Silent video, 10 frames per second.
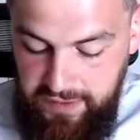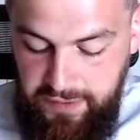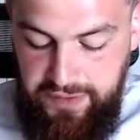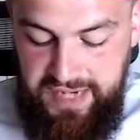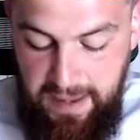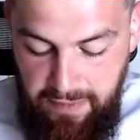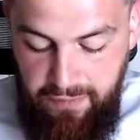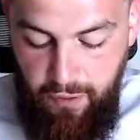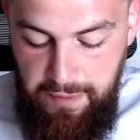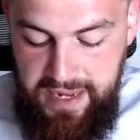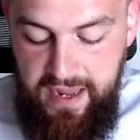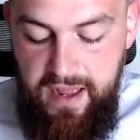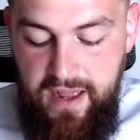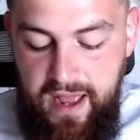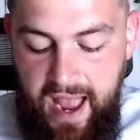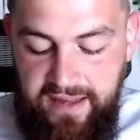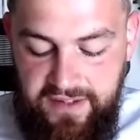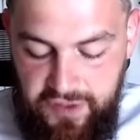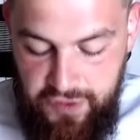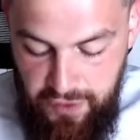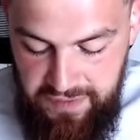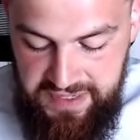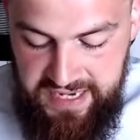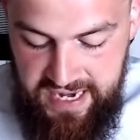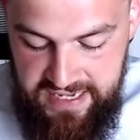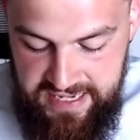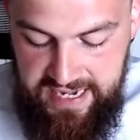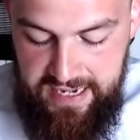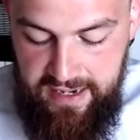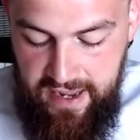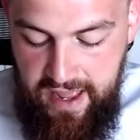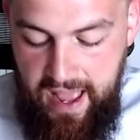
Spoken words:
So stand before me as a servant in need,